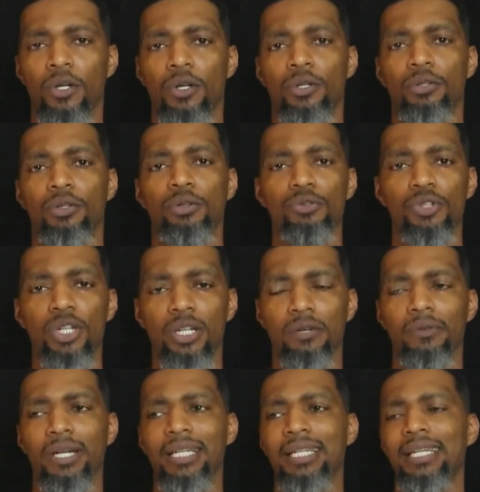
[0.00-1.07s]
to
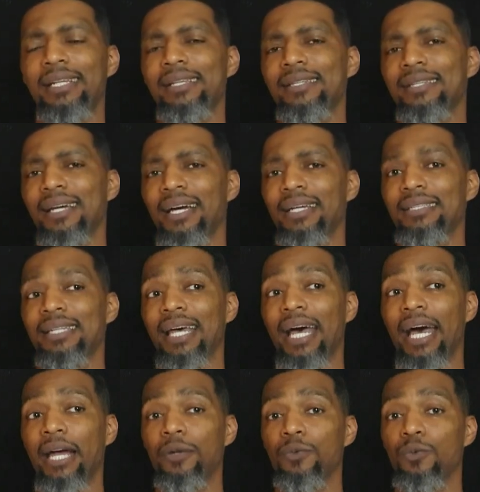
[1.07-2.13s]
generate insights
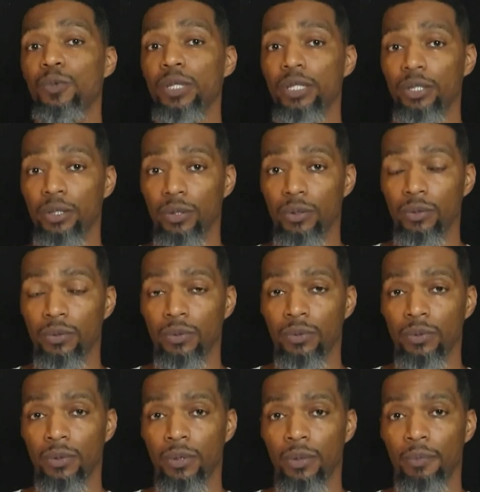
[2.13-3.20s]
at will
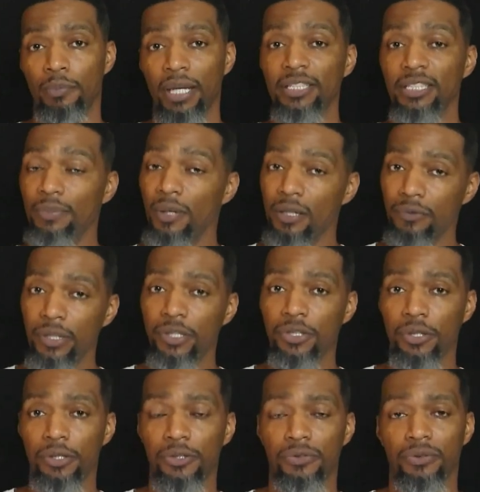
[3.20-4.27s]
based upon
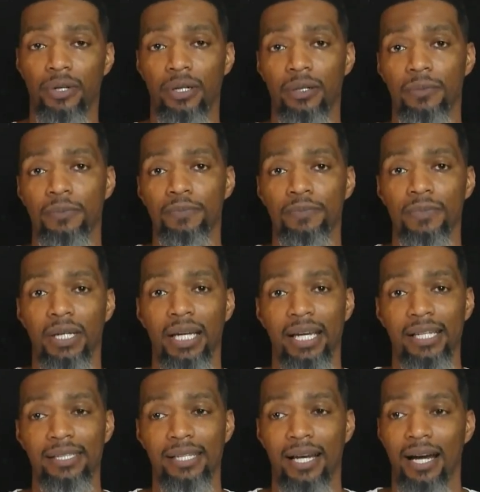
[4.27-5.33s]
research from a
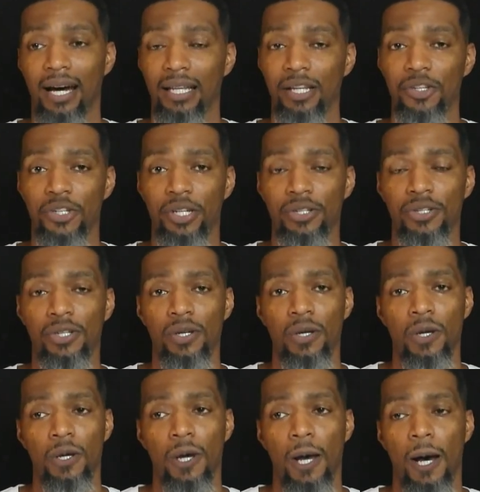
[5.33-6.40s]
psychologist
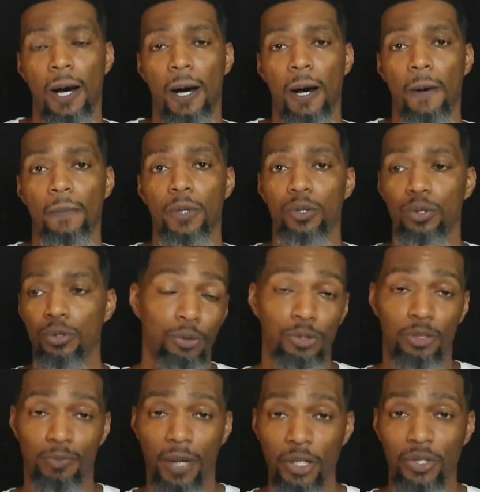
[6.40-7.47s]
who
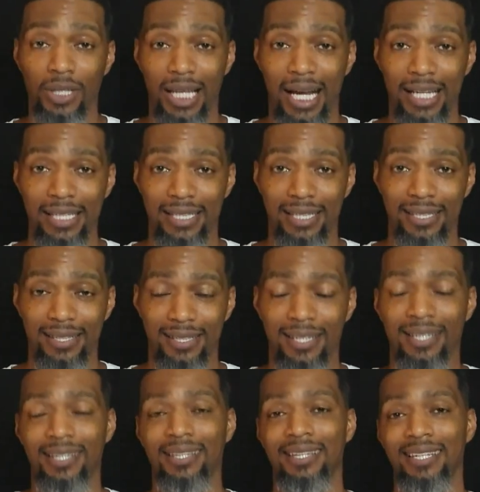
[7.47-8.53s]
specializes
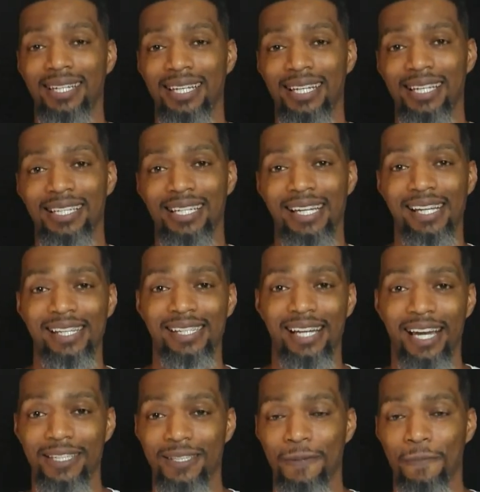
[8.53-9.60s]
in insights.